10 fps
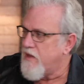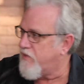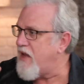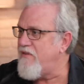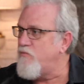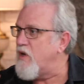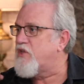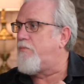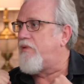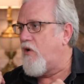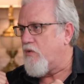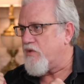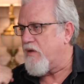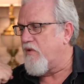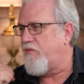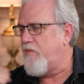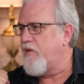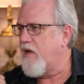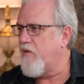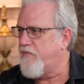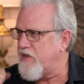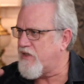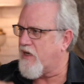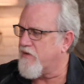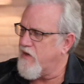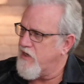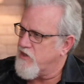They even went to blows. They were fisticuffing